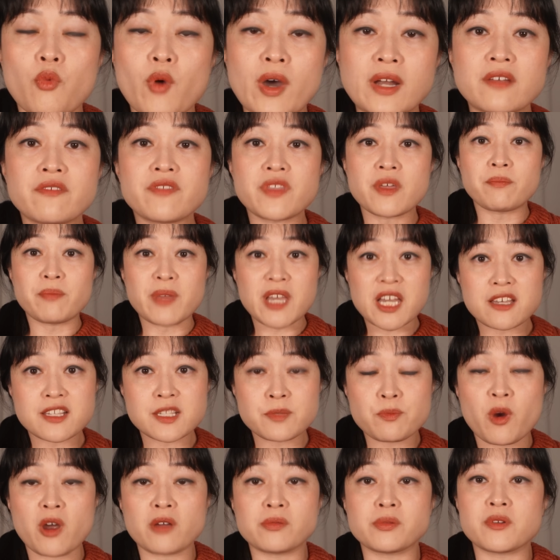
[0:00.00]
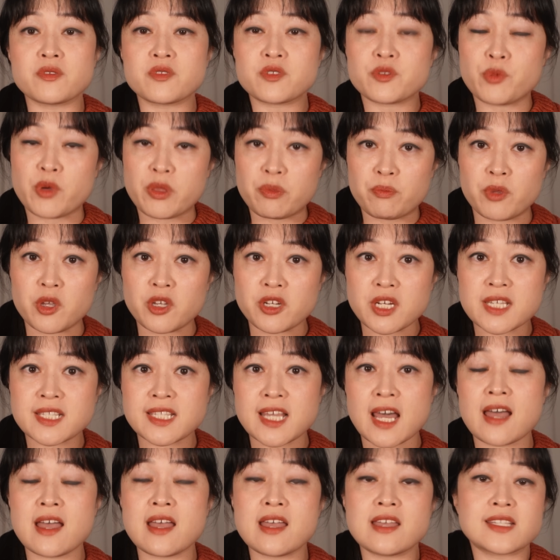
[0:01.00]
One of the biggest problems with beauty
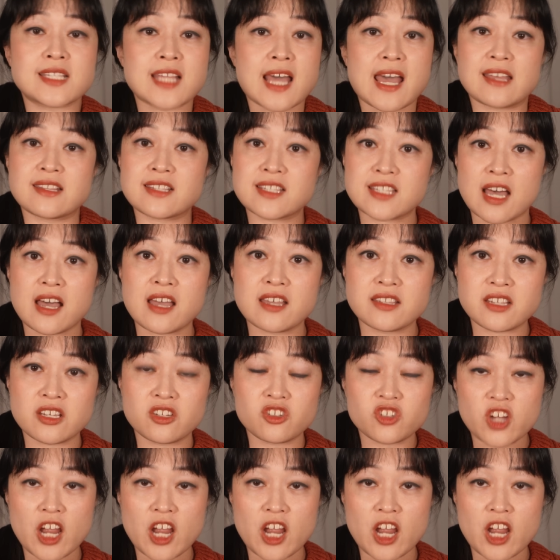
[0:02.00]
science and science in